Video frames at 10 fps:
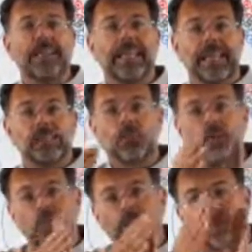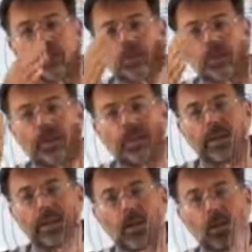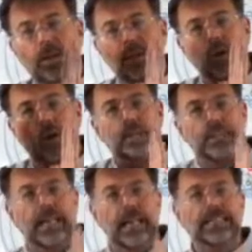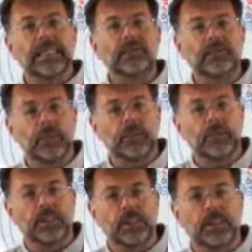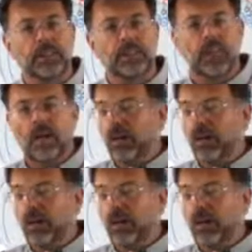That's what we do when we go in oscillating frequencies,